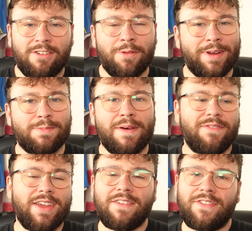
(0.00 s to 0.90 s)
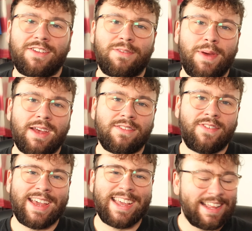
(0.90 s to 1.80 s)
Right up next, Benfica versus
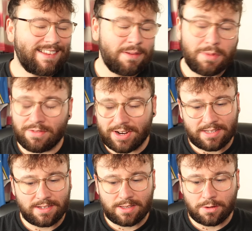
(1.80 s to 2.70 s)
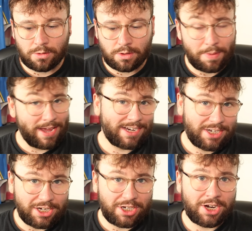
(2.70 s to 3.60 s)
PSV. Again, similar reasons to the
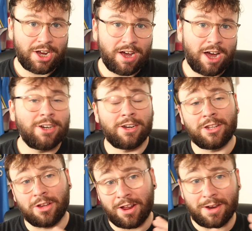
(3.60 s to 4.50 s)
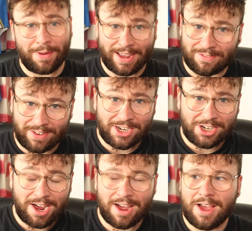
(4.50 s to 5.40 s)
PSG shirt. I don't like the PSV
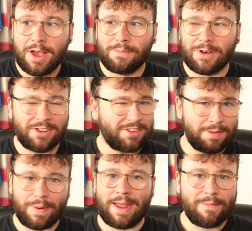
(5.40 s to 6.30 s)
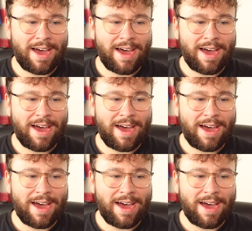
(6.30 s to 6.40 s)
shirt because of the paint